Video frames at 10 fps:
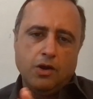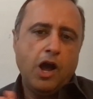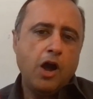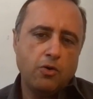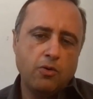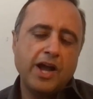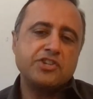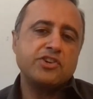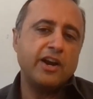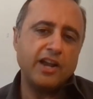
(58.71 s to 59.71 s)
how I
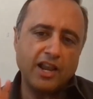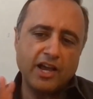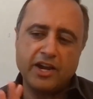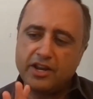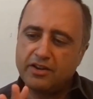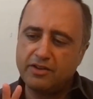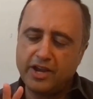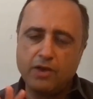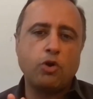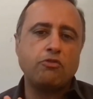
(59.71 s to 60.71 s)
started Allied
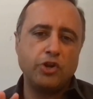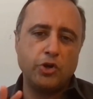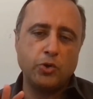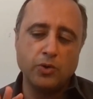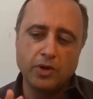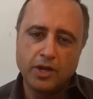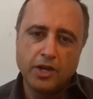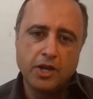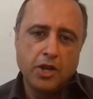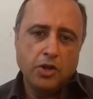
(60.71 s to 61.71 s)
and what we do.
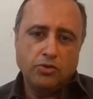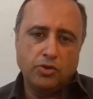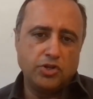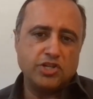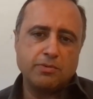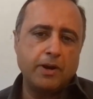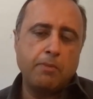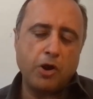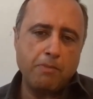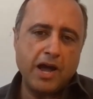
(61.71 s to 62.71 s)
So, just a bit
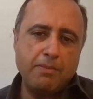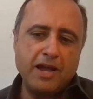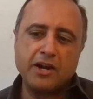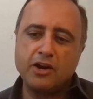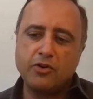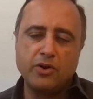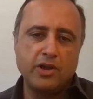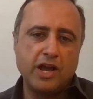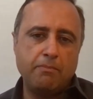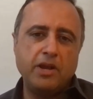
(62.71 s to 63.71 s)
about my background.
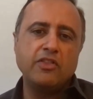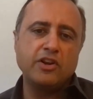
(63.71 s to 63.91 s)
I've been in